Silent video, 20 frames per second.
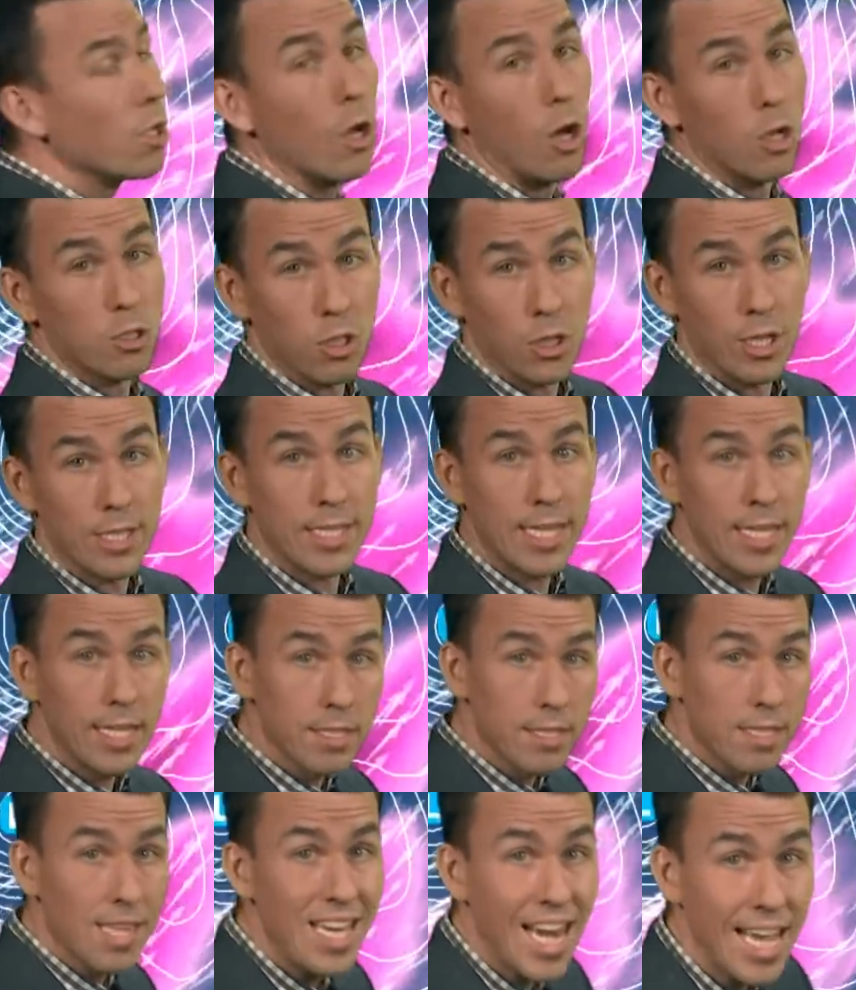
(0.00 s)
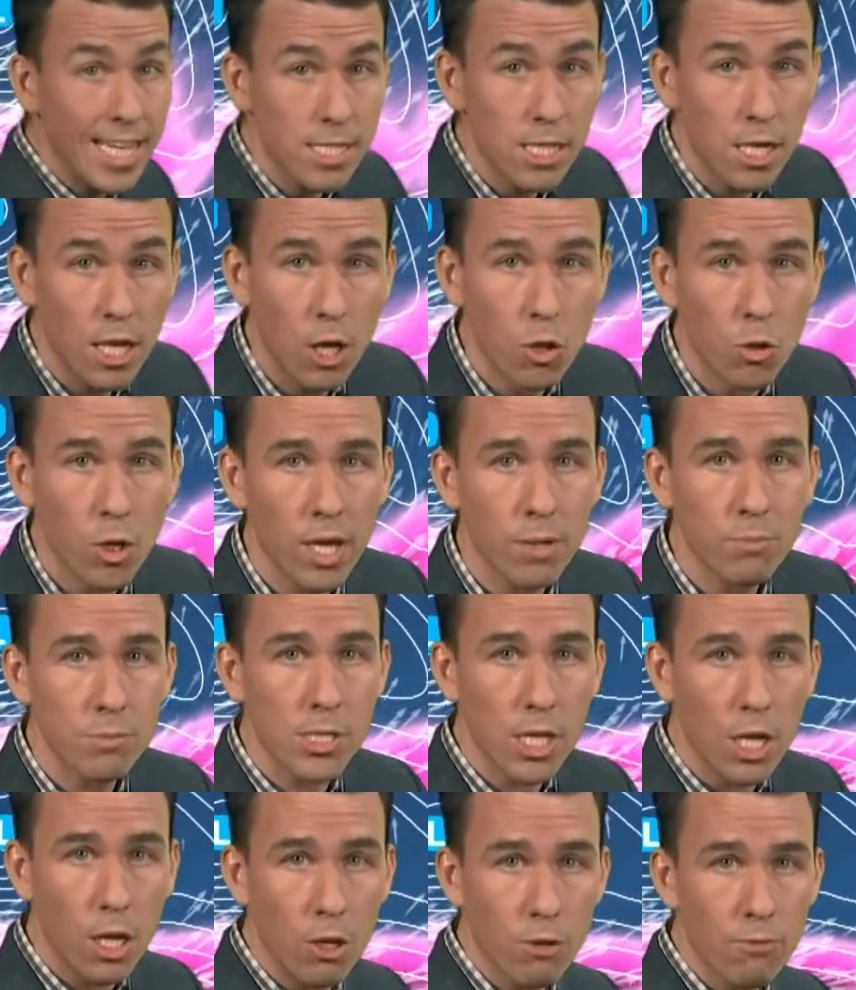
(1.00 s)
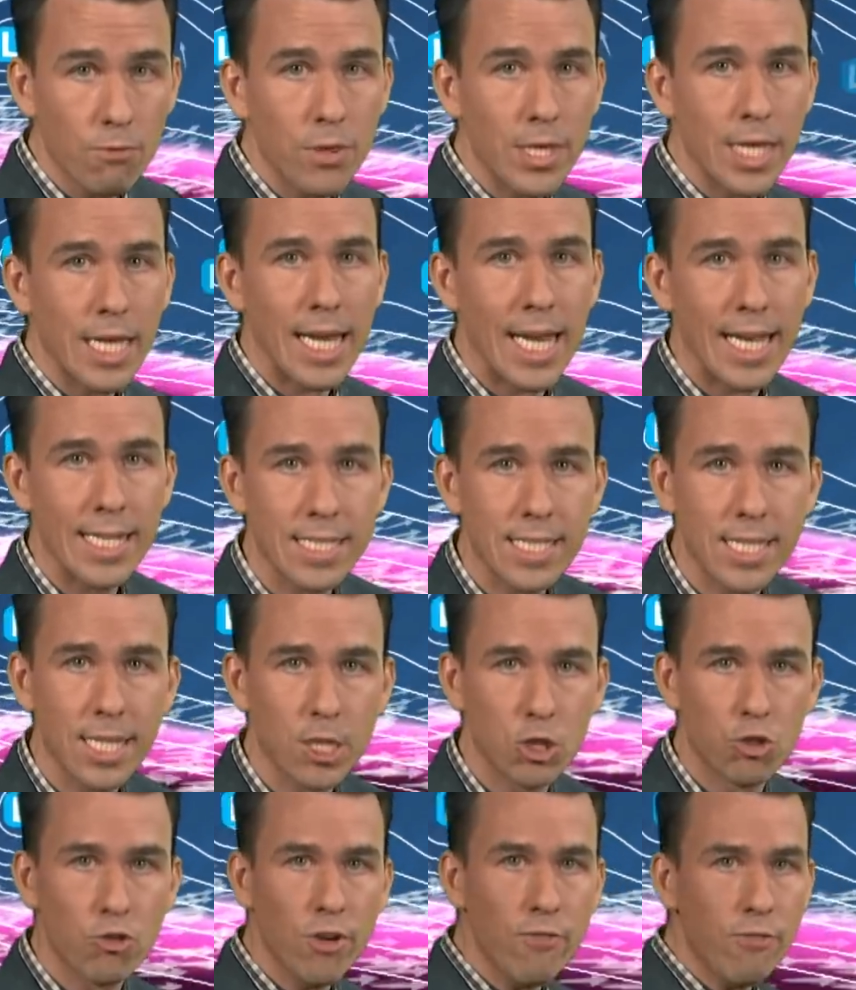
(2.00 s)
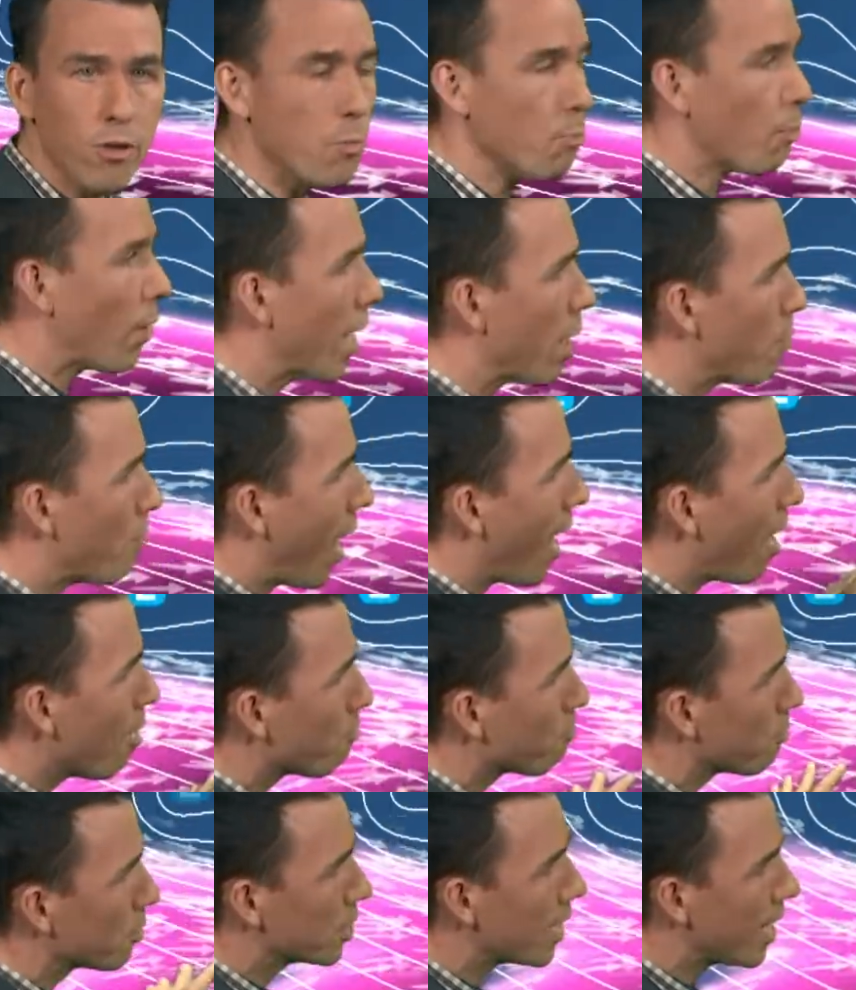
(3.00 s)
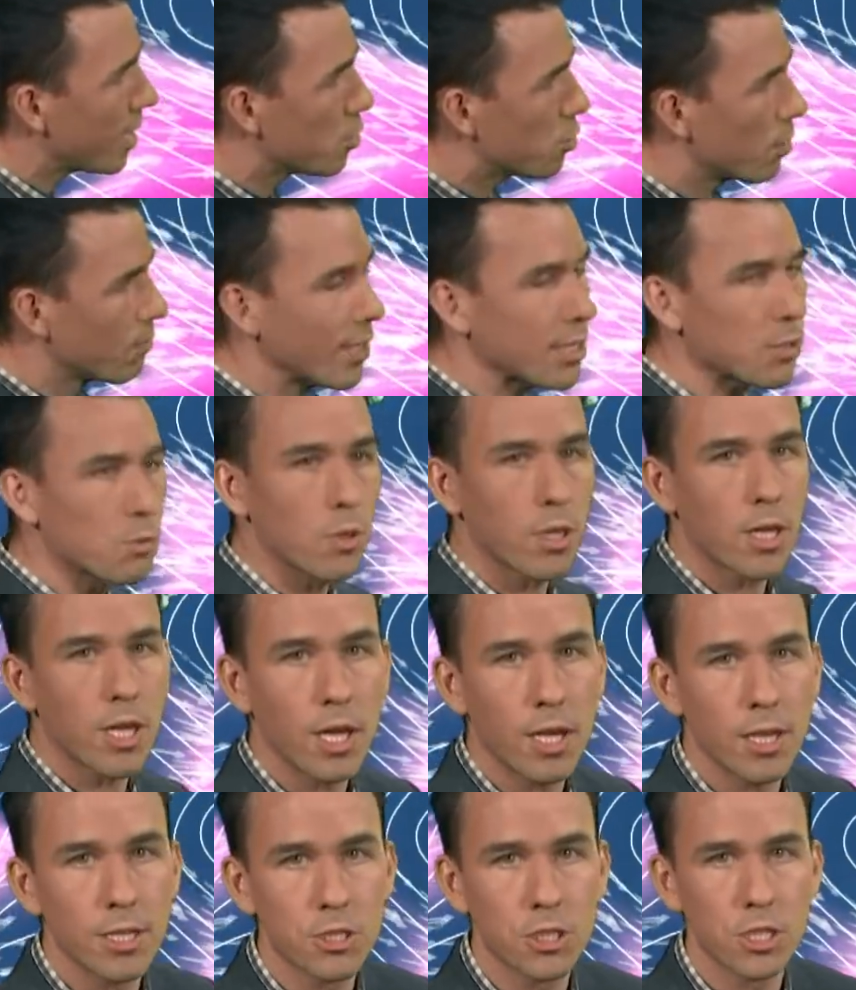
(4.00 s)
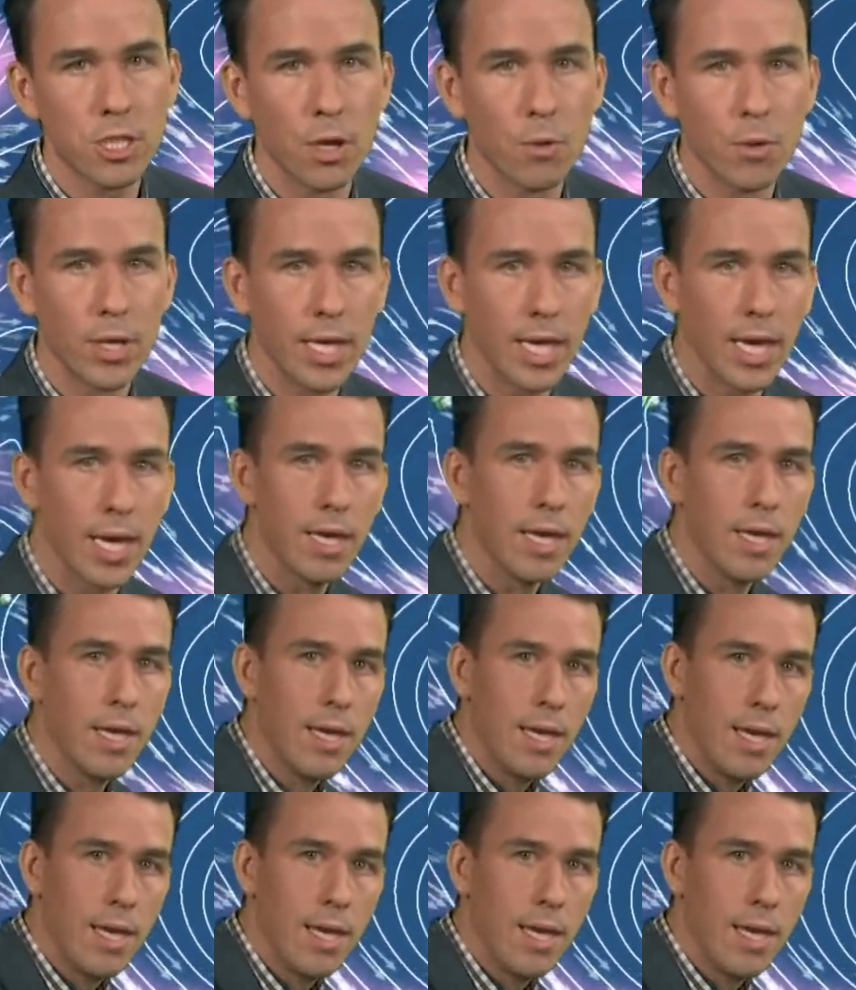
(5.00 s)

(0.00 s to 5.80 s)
hot on its heels, the next low comes along from the Atlantic, driven by a powerful jet stream. That's what the colours show here.